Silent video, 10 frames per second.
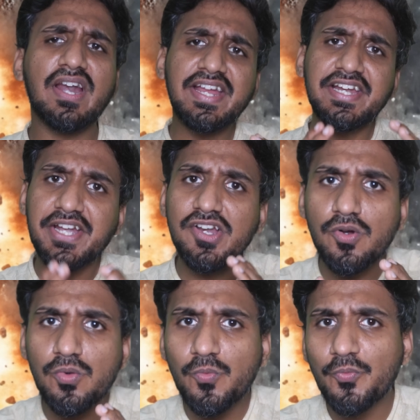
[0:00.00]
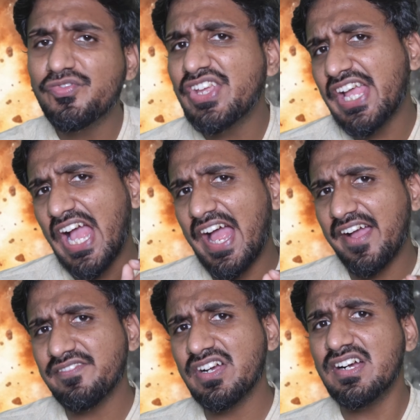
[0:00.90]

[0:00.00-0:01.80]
Right now, we have